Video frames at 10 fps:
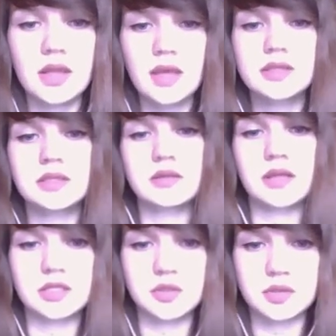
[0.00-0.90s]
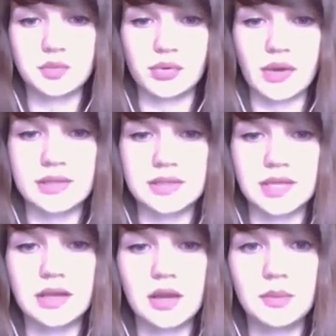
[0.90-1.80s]
Next, let's press
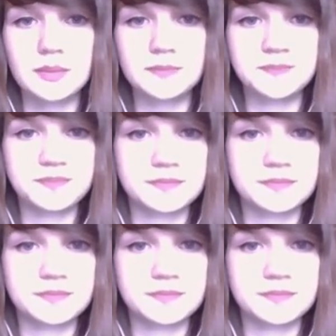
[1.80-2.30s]
sign up.